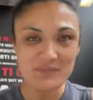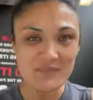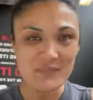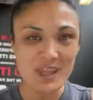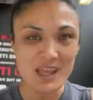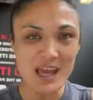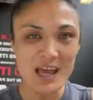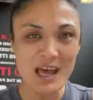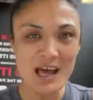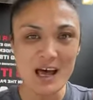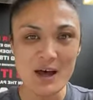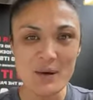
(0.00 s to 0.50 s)

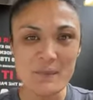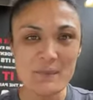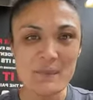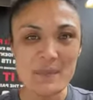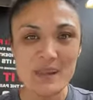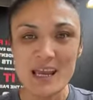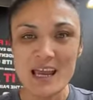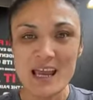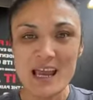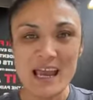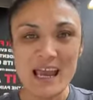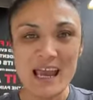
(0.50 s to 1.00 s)

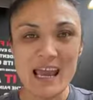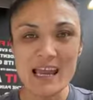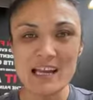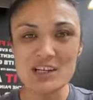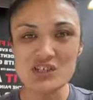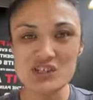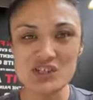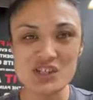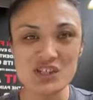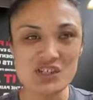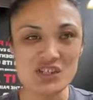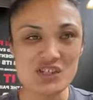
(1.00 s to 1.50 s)
And
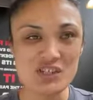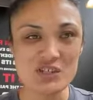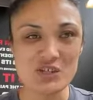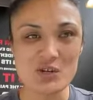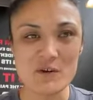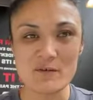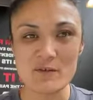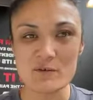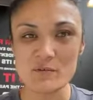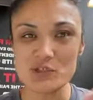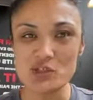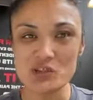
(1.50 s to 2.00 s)
she's just
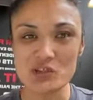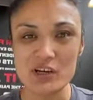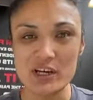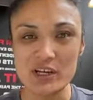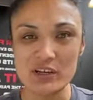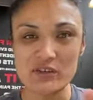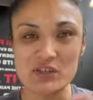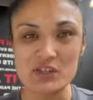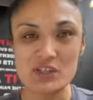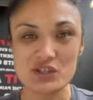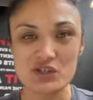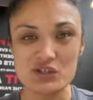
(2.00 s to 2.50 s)
gone from
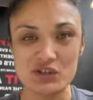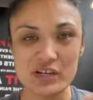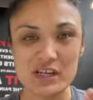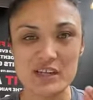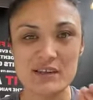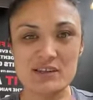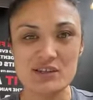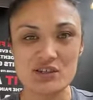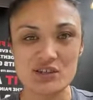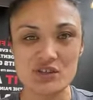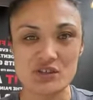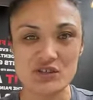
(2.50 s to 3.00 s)
strength to
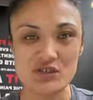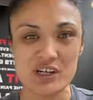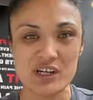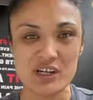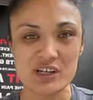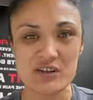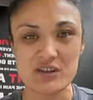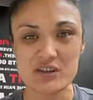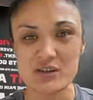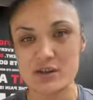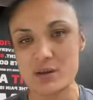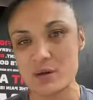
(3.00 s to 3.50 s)
strength to
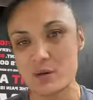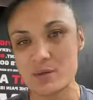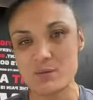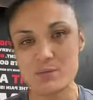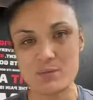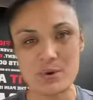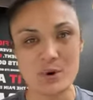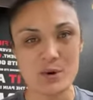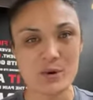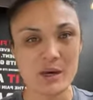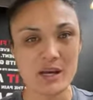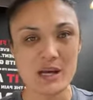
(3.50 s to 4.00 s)
strength,
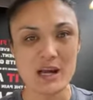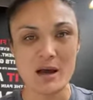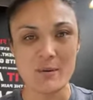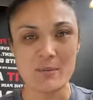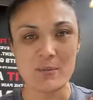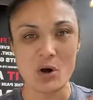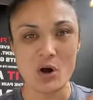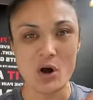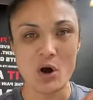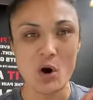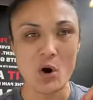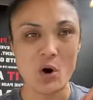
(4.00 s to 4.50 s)
building up
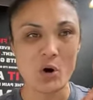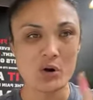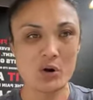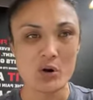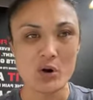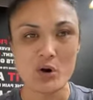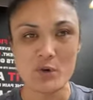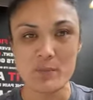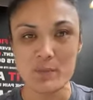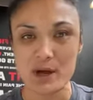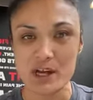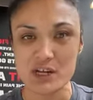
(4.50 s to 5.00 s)
on
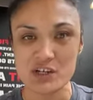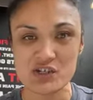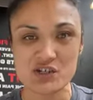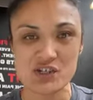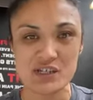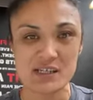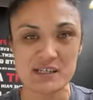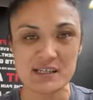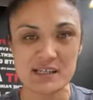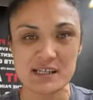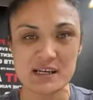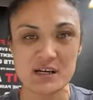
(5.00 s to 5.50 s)
her
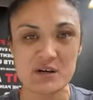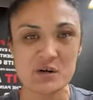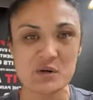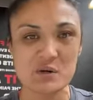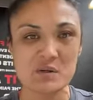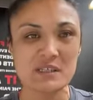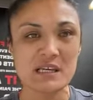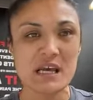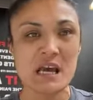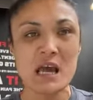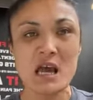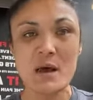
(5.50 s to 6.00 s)
punching
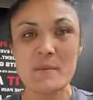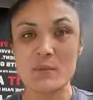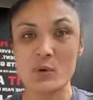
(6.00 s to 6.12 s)
skills, but